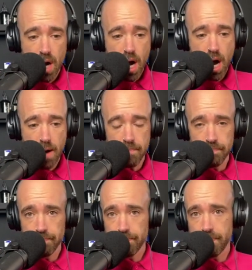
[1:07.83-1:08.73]
And
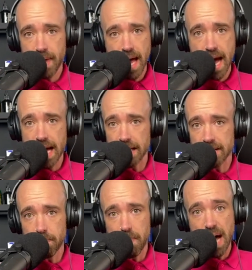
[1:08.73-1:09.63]

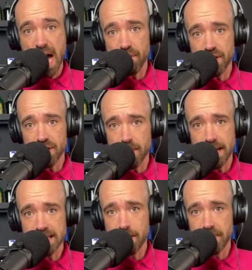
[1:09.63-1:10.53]
average
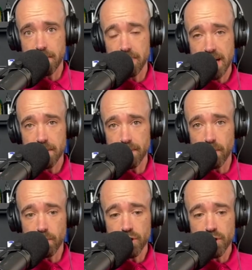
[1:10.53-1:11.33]
about 10-minute playthrough.